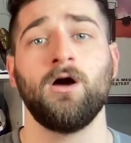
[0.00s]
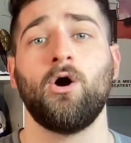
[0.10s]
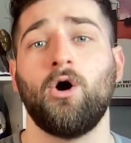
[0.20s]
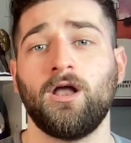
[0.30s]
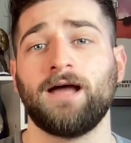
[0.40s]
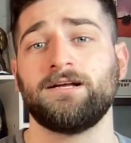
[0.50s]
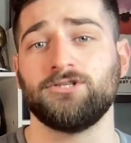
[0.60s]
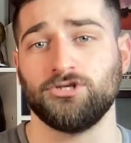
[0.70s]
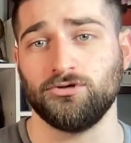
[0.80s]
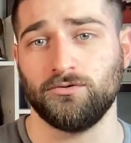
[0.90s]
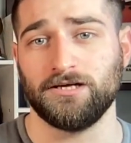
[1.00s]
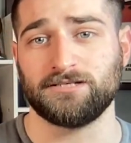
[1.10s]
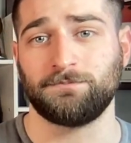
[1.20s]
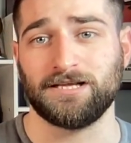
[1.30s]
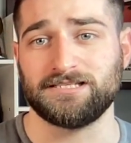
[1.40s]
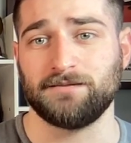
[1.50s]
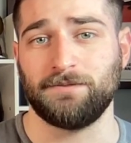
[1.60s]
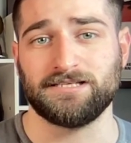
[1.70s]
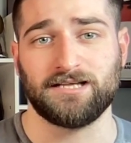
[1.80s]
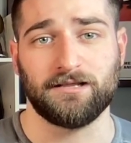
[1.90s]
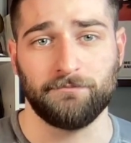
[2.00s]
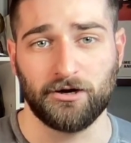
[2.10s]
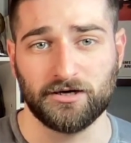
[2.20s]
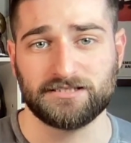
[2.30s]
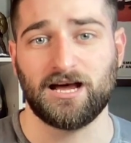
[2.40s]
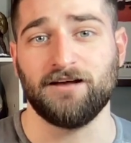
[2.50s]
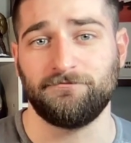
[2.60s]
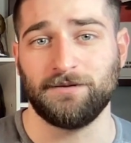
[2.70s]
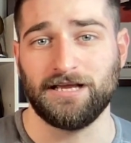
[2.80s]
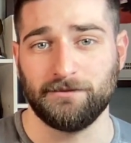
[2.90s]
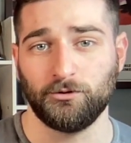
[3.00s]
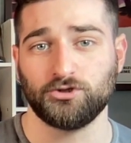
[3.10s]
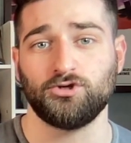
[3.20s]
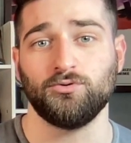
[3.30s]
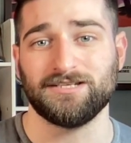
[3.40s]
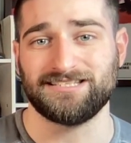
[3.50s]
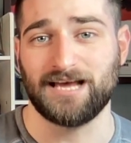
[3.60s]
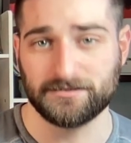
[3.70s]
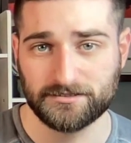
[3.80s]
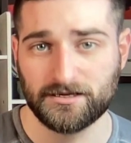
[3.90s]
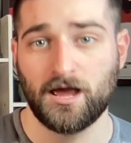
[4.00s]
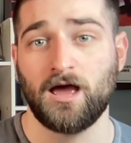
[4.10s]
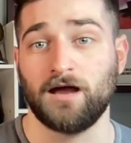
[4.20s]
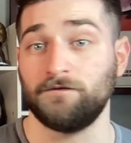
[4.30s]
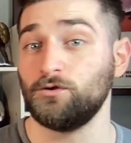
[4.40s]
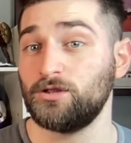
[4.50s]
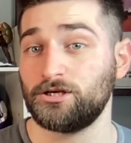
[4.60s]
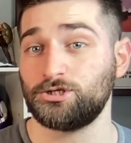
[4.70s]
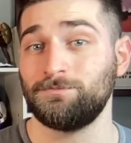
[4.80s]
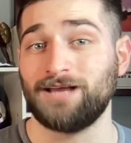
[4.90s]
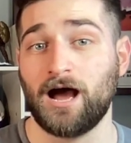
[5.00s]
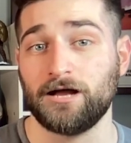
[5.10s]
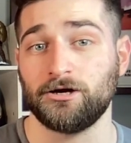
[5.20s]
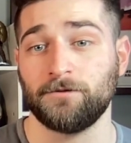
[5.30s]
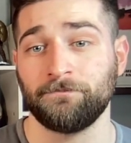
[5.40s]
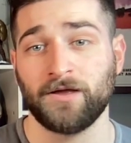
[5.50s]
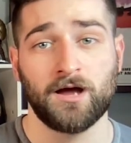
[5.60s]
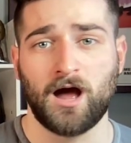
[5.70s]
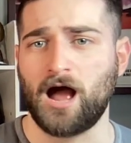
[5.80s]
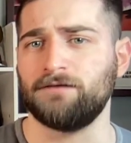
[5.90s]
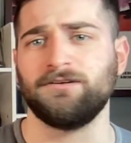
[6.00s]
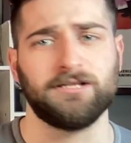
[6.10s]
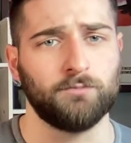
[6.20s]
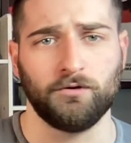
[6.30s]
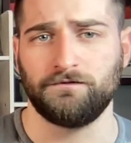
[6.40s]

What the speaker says: All I can do is place it based on the merits I've been able to assess, and if you think it should be higher, I really won't